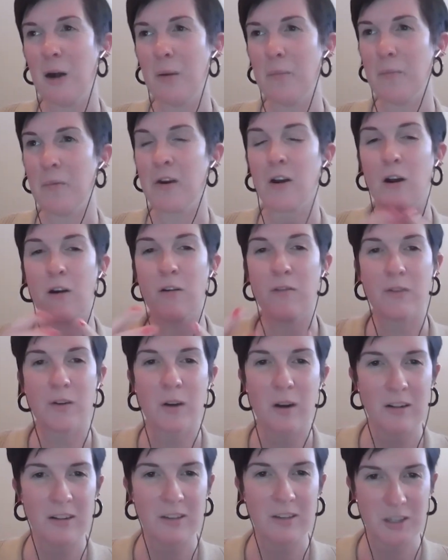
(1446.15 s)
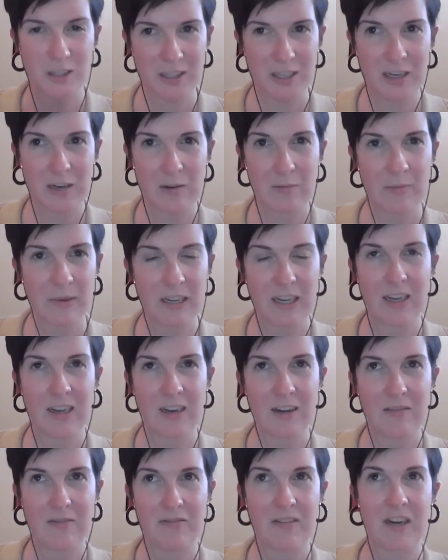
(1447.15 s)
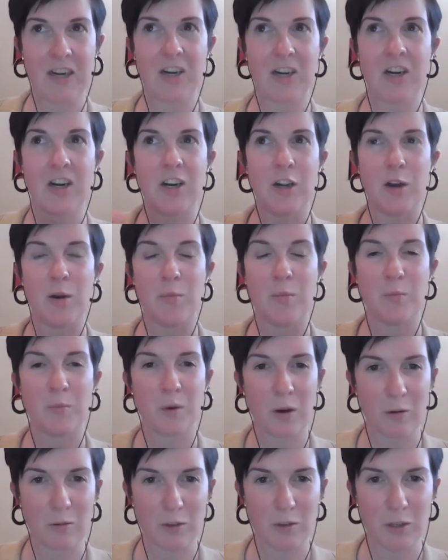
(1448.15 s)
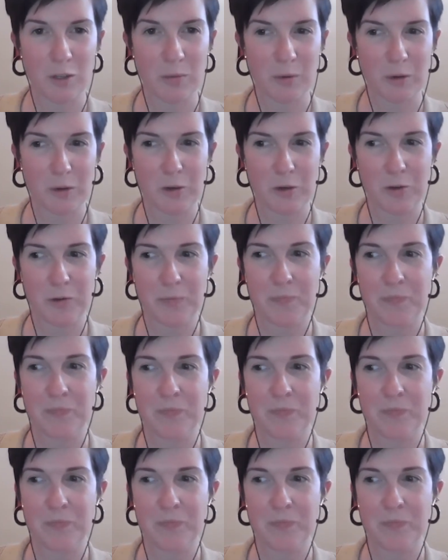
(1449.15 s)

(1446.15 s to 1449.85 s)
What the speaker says: But overall, it's just going to be a very approachable,